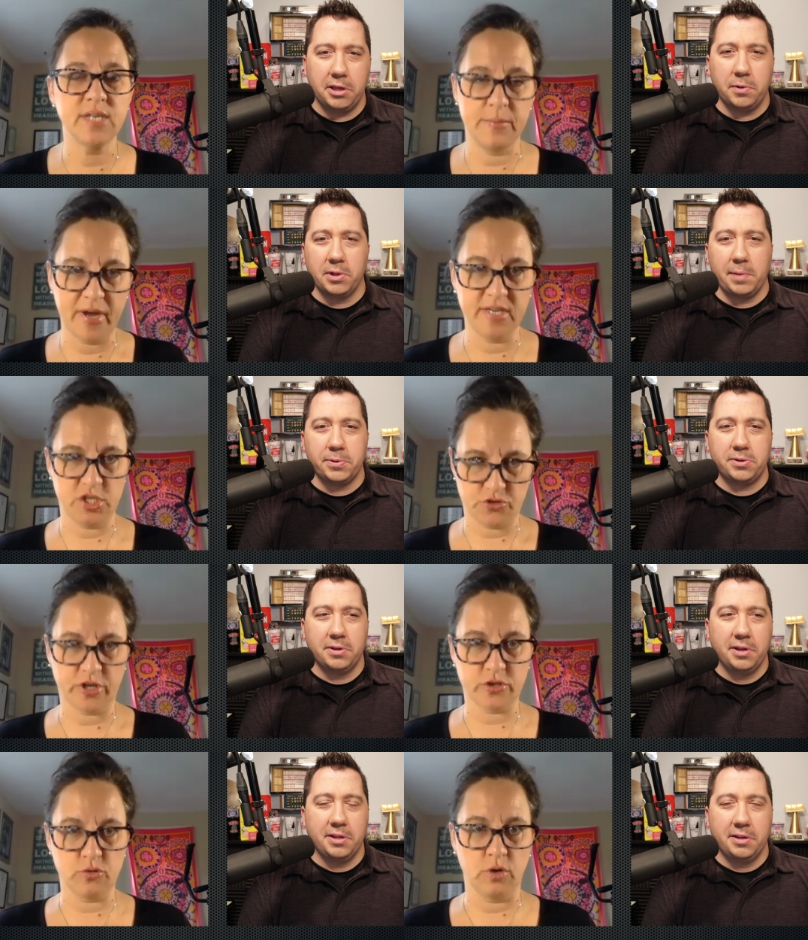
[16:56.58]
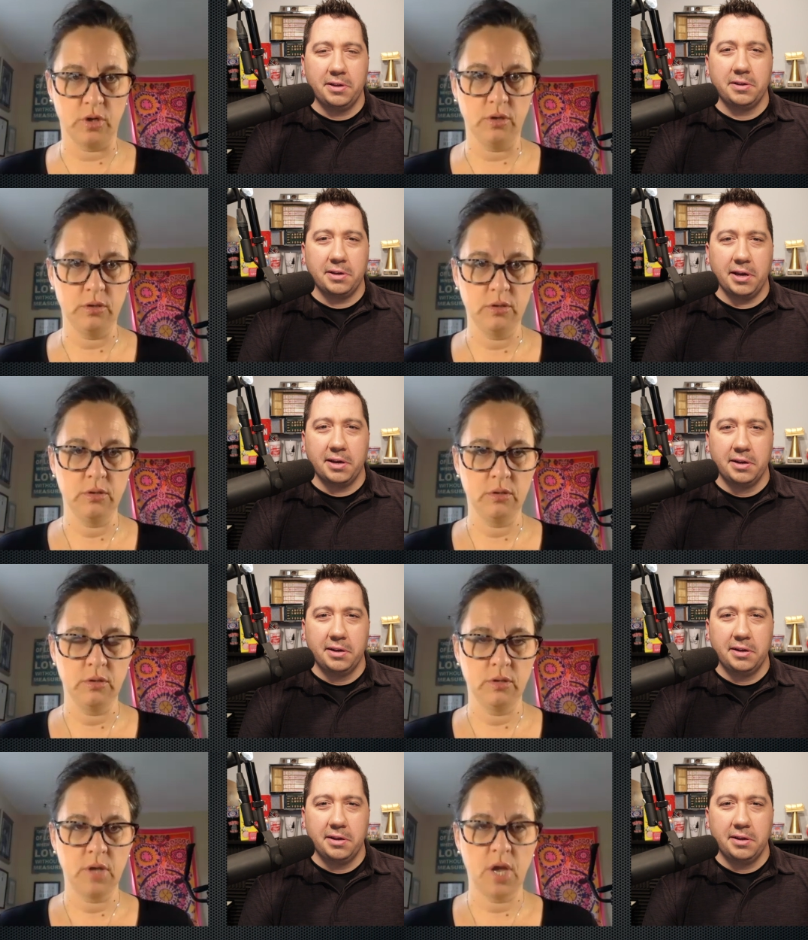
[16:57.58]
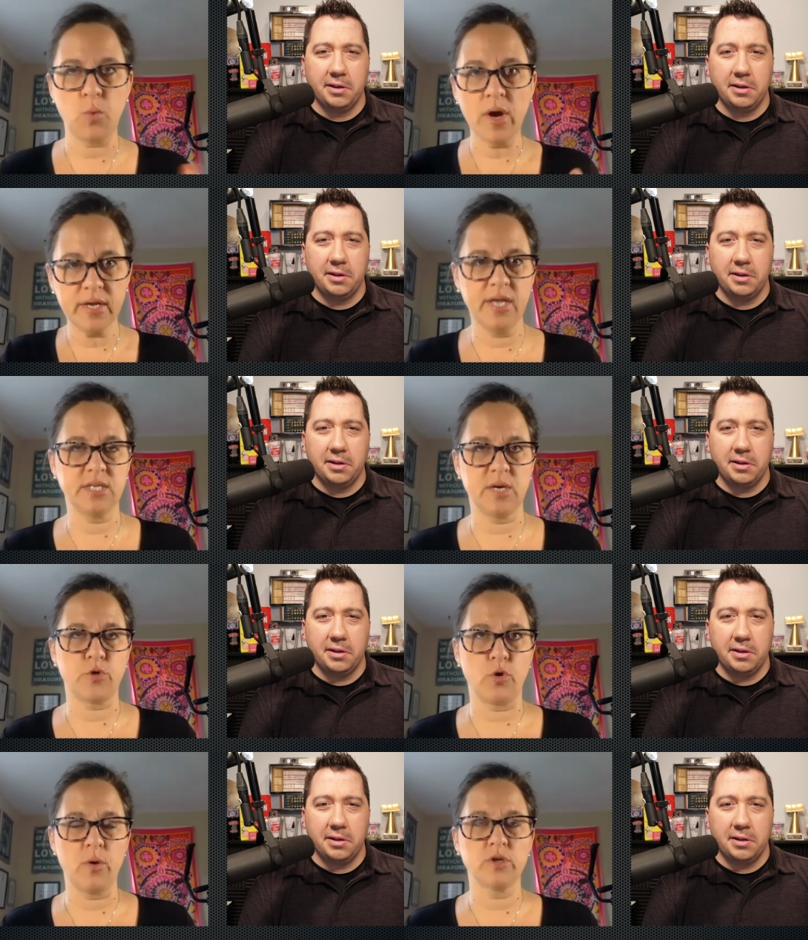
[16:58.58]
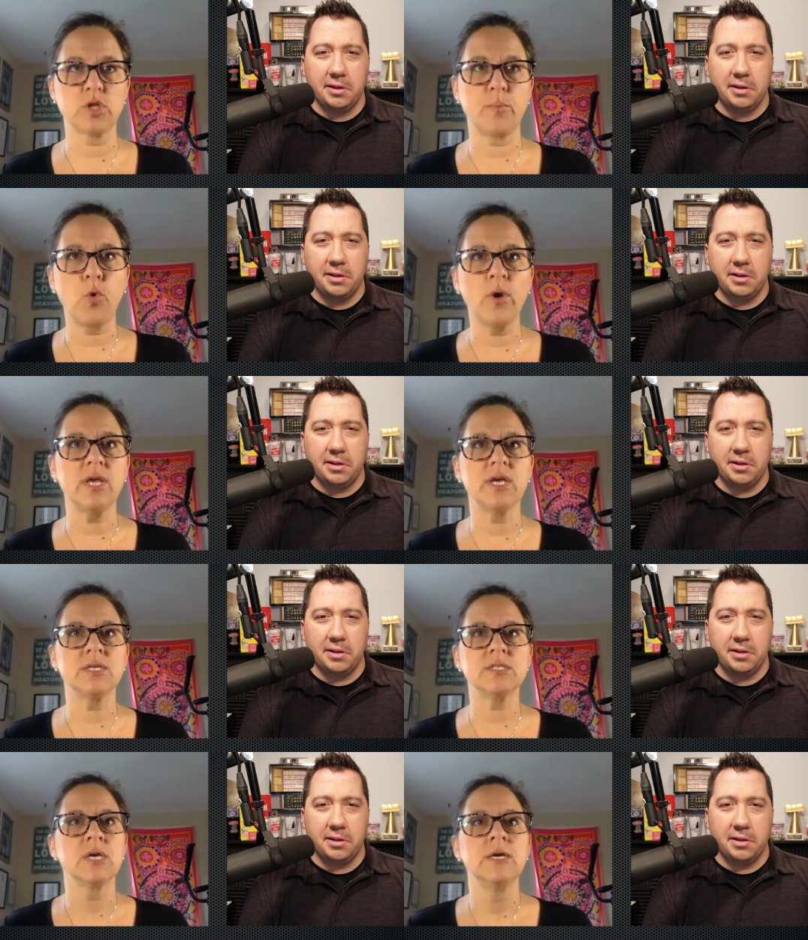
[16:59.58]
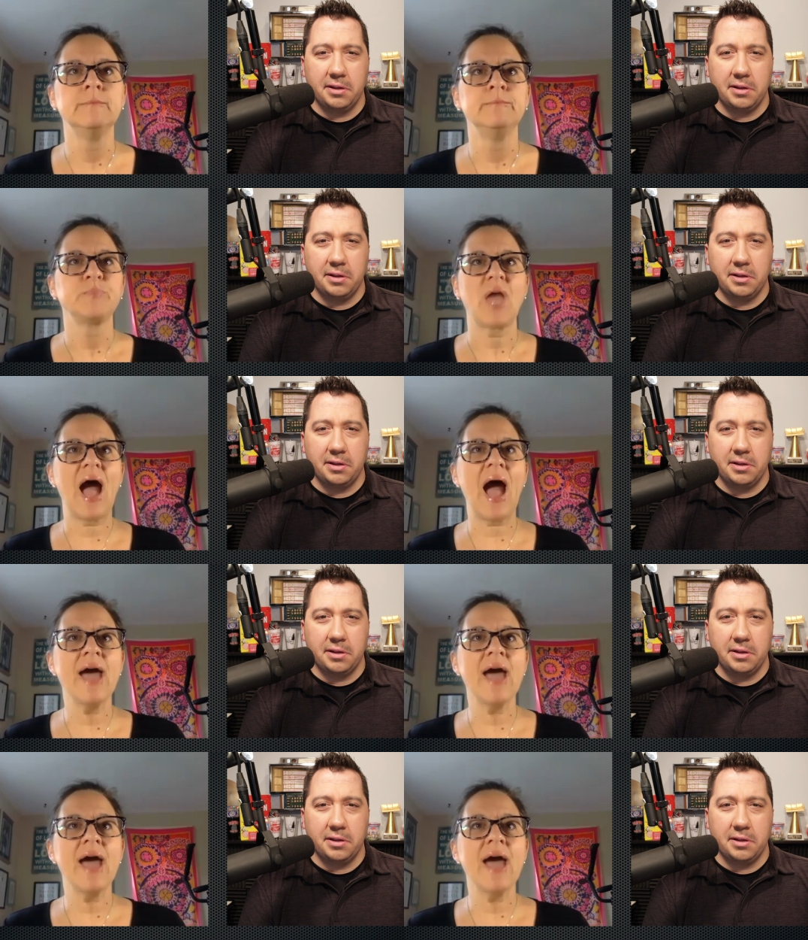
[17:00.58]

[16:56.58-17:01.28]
Speaker 1: in my district school. Yeah. And one kid's in a pro. So the point is, I